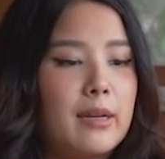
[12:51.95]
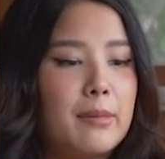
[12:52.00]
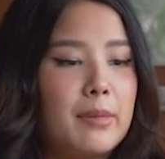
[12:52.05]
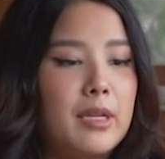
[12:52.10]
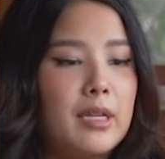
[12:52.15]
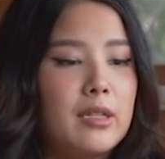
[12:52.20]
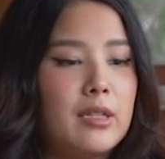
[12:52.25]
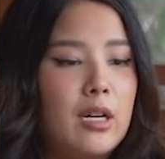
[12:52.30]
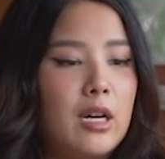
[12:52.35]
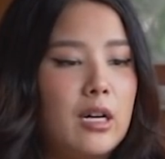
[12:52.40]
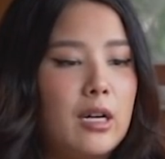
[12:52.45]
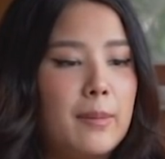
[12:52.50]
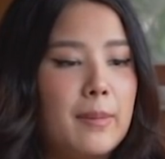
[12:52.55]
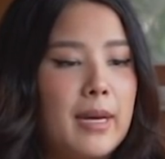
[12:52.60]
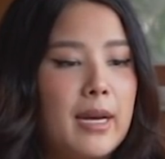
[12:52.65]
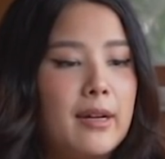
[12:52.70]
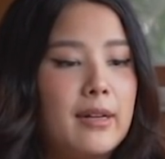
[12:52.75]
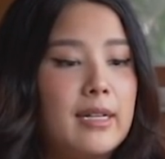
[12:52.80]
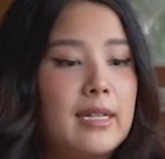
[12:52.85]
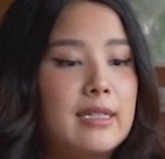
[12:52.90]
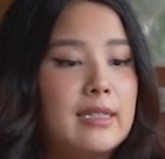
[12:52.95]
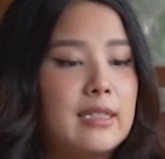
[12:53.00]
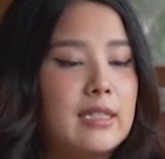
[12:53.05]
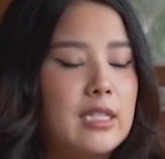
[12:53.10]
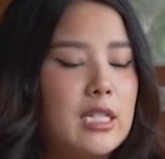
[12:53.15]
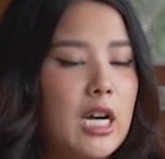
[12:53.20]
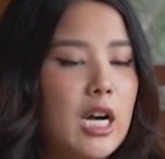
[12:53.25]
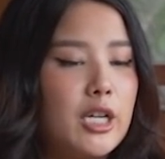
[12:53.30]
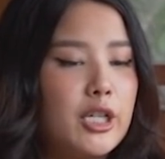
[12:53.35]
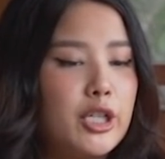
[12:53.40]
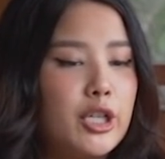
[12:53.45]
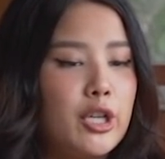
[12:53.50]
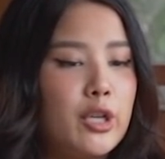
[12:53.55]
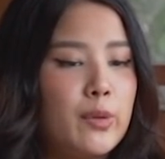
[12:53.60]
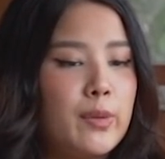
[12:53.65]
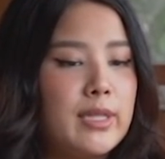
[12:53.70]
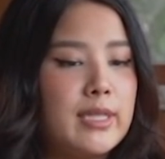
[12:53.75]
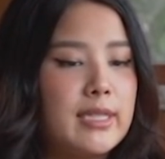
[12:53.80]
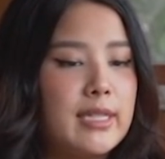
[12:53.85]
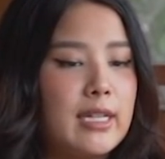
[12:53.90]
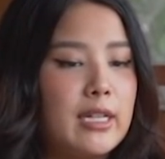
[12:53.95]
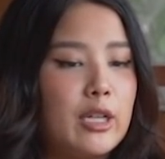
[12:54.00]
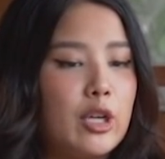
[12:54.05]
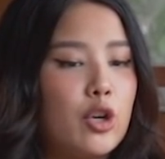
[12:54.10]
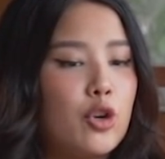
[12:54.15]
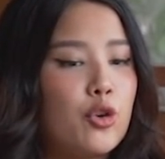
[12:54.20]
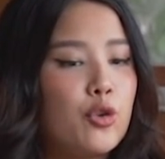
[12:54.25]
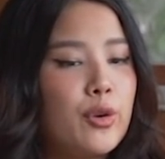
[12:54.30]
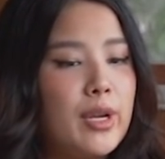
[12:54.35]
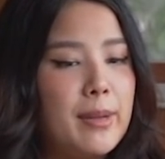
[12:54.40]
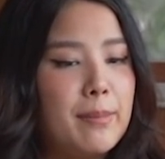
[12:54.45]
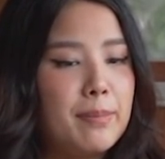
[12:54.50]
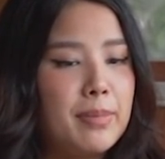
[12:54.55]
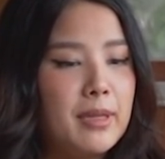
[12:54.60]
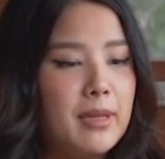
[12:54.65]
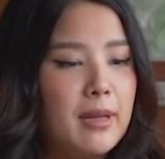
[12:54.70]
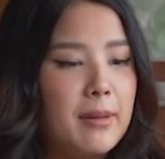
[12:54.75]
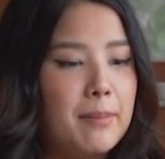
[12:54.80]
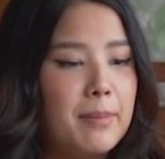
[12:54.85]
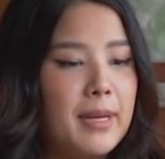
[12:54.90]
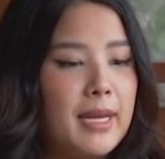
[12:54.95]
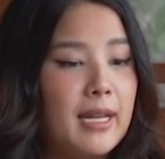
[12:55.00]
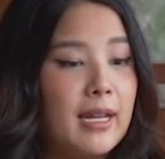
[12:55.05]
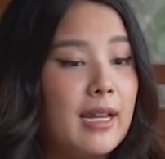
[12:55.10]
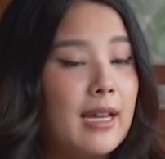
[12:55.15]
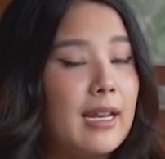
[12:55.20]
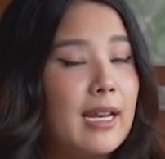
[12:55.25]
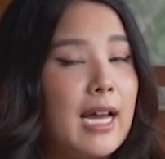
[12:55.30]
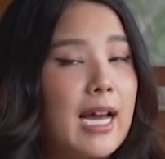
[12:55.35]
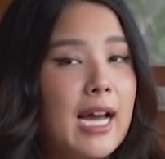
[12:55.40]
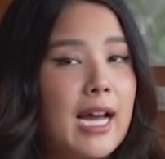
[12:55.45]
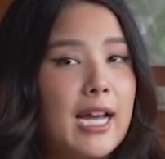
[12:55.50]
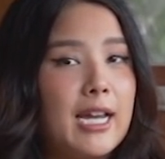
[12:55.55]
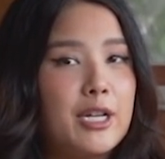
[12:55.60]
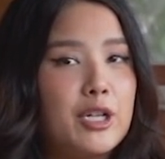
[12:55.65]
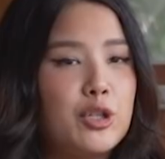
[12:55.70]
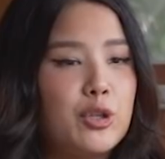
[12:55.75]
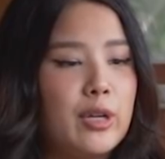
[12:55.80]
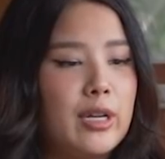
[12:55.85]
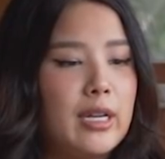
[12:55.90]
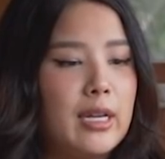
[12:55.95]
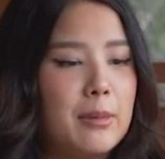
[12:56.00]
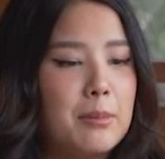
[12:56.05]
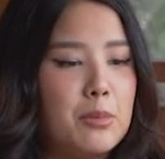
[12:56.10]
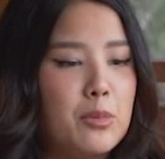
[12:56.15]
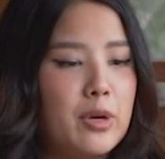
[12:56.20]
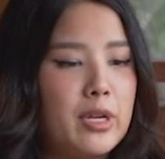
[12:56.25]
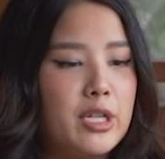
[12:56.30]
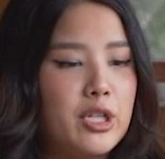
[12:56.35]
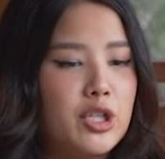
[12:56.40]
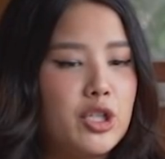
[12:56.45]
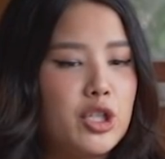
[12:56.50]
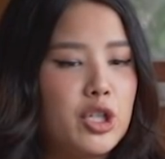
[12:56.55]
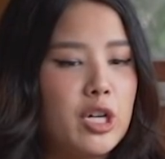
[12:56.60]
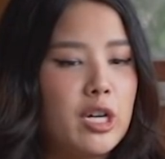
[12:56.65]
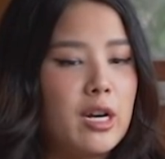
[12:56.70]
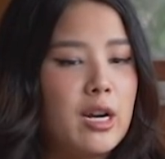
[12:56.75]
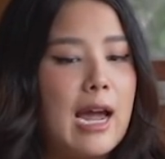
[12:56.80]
I'm going to talk about is the Tatcha Dewy Skin Cream Plumping and Hydrating Moisture.